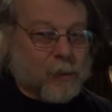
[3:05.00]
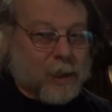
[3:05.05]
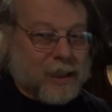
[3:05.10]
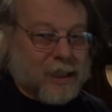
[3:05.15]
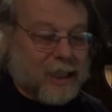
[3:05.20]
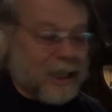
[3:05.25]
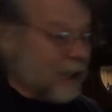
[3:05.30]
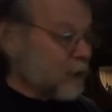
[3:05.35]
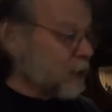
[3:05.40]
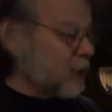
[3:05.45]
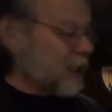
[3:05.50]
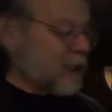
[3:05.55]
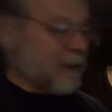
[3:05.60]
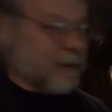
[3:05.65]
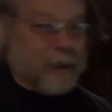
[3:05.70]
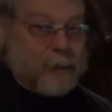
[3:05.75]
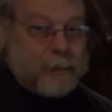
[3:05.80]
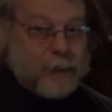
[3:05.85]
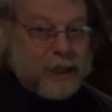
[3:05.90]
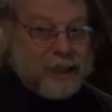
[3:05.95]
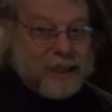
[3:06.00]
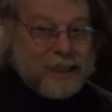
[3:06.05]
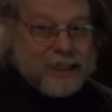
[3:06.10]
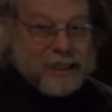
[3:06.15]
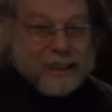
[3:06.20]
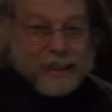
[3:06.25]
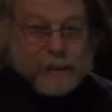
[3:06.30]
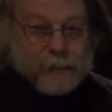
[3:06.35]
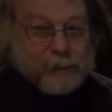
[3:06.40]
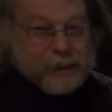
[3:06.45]
with everybody, the
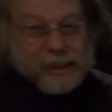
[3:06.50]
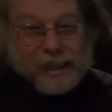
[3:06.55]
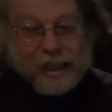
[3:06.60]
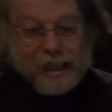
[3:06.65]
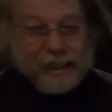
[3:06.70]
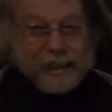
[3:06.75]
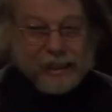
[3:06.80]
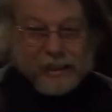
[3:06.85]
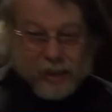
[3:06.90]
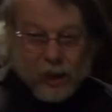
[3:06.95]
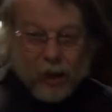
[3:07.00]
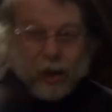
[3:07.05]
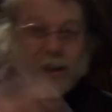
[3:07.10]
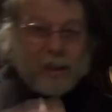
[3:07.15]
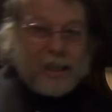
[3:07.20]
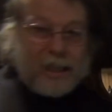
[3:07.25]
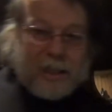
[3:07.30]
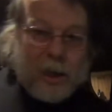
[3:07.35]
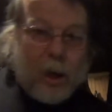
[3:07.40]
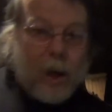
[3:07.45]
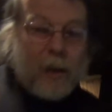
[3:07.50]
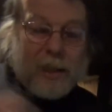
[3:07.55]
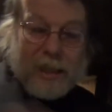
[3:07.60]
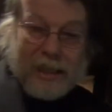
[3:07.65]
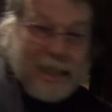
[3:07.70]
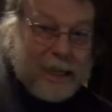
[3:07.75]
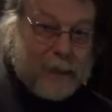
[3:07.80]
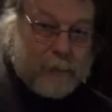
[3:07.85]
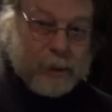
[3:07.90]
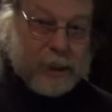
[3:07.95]
deep state. It's all the
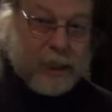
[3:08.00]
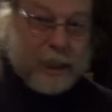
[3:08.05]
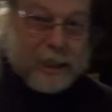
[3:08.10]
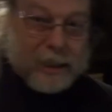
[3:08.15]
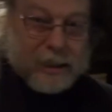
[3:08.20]
same shit.